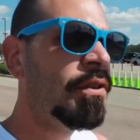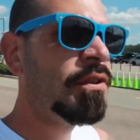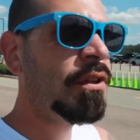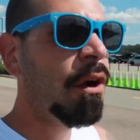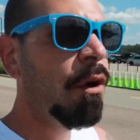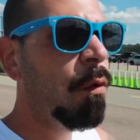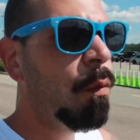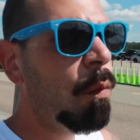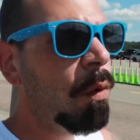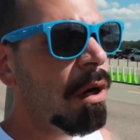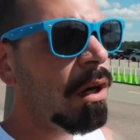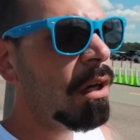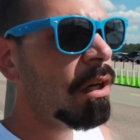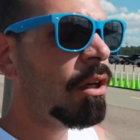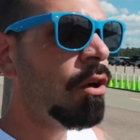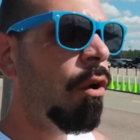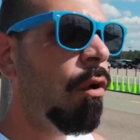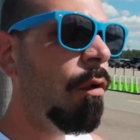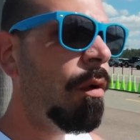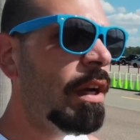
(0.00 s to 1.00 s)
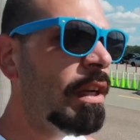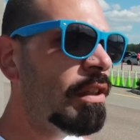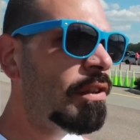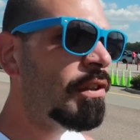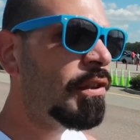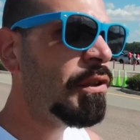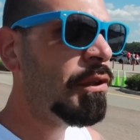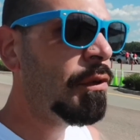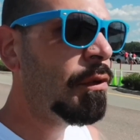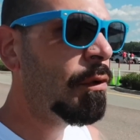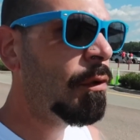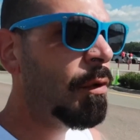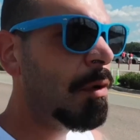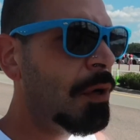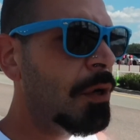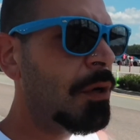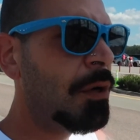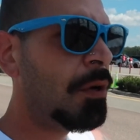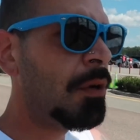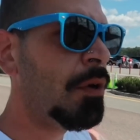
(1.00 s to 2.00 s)
So we're going to
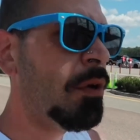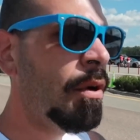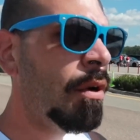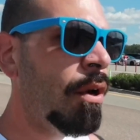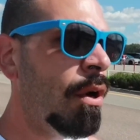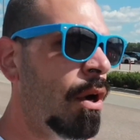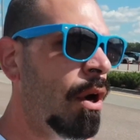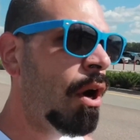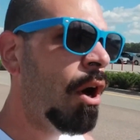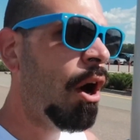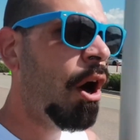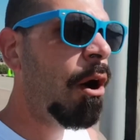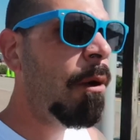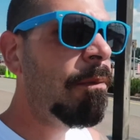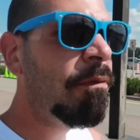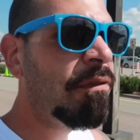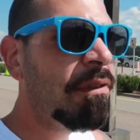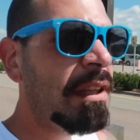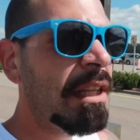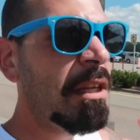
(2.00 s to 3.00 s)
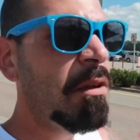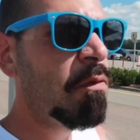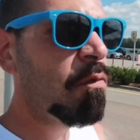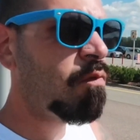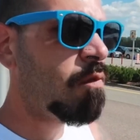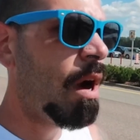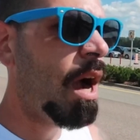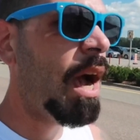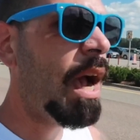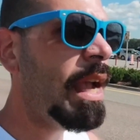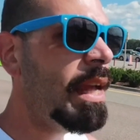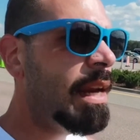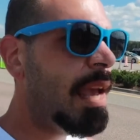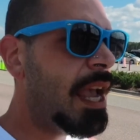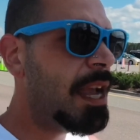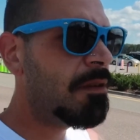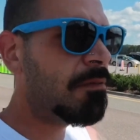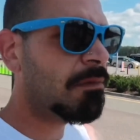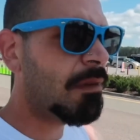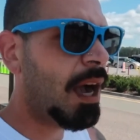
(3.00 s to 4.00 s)
hopefully ride
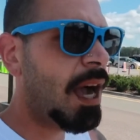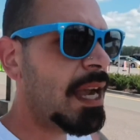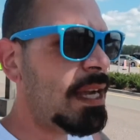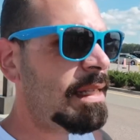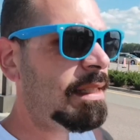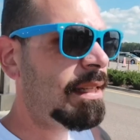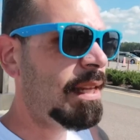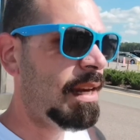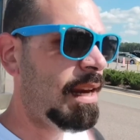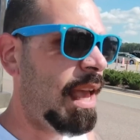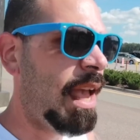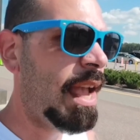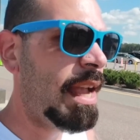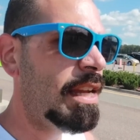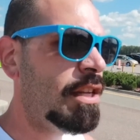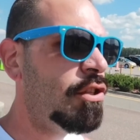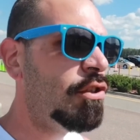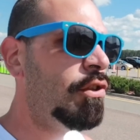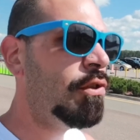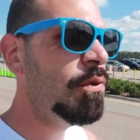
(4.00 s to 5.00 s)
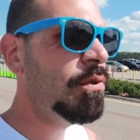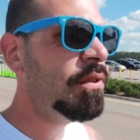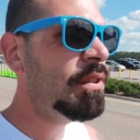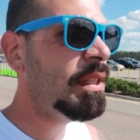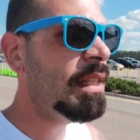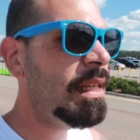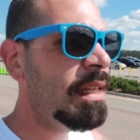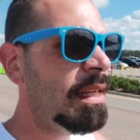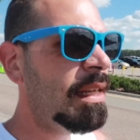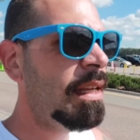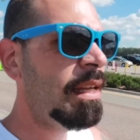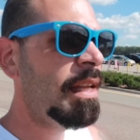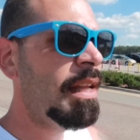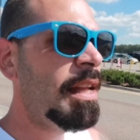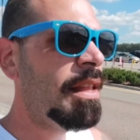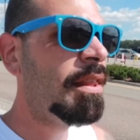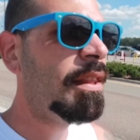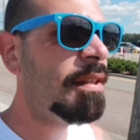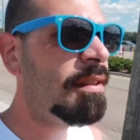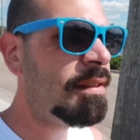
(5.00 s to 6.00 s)
a ride today using
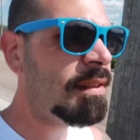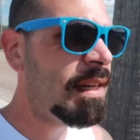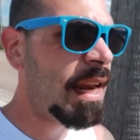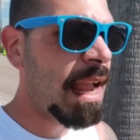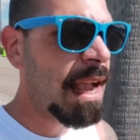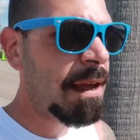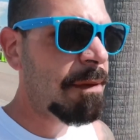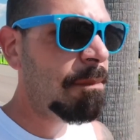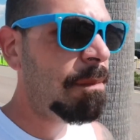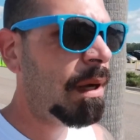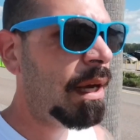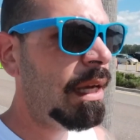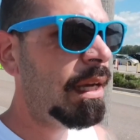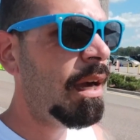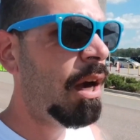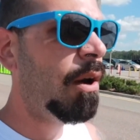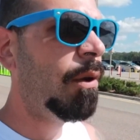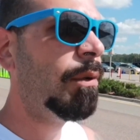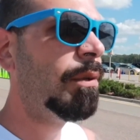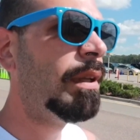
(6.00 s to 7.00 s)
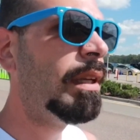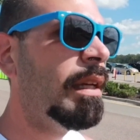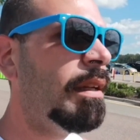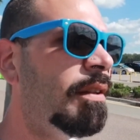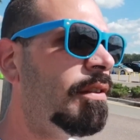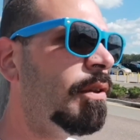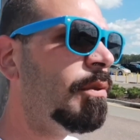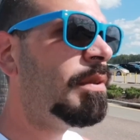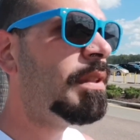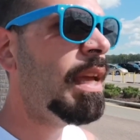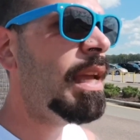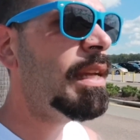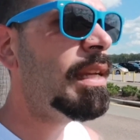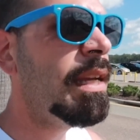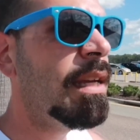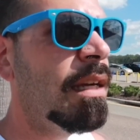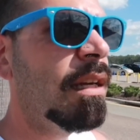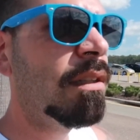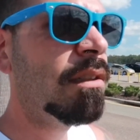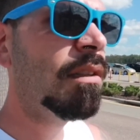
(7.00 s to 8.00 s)
the standby only. So
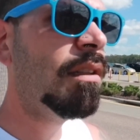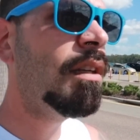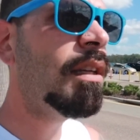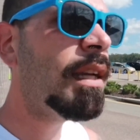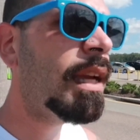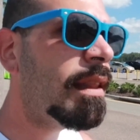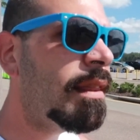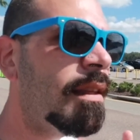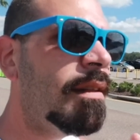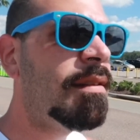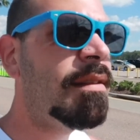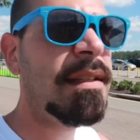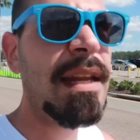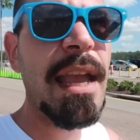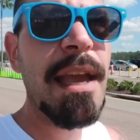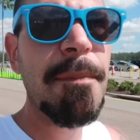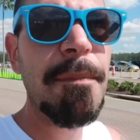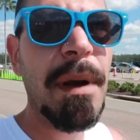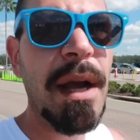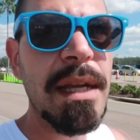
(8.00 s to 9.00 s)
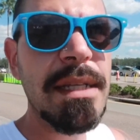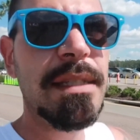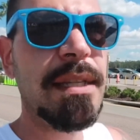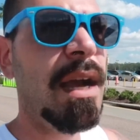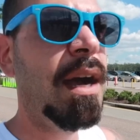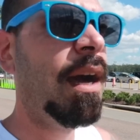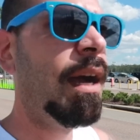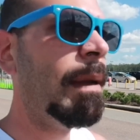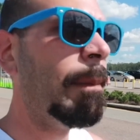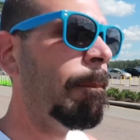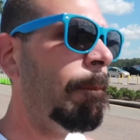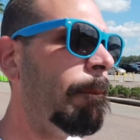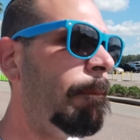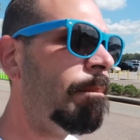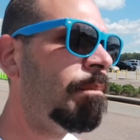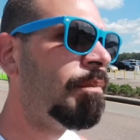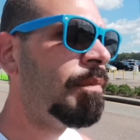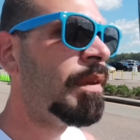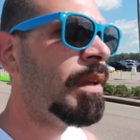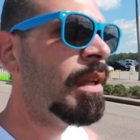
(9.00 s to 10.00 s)
taking a look at the standby time,
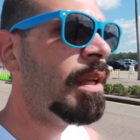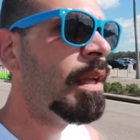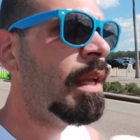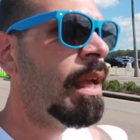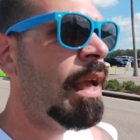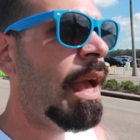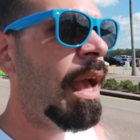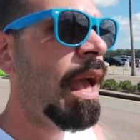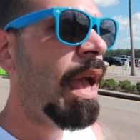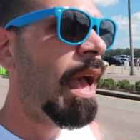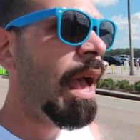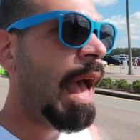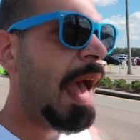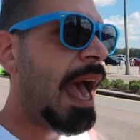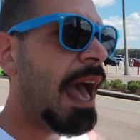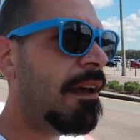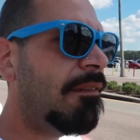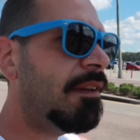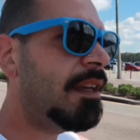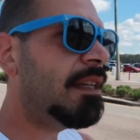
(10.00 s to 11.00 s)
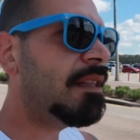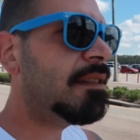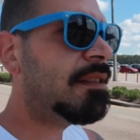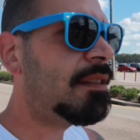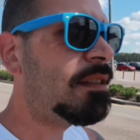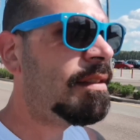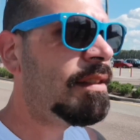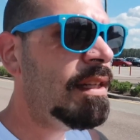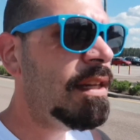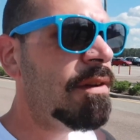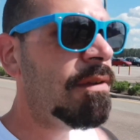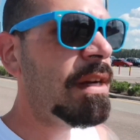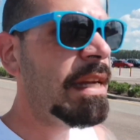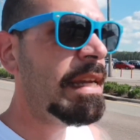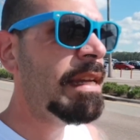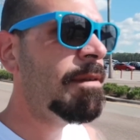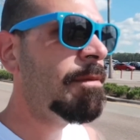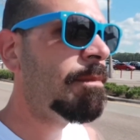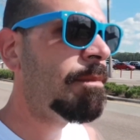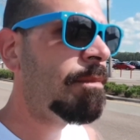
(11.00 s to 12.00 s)
having Siri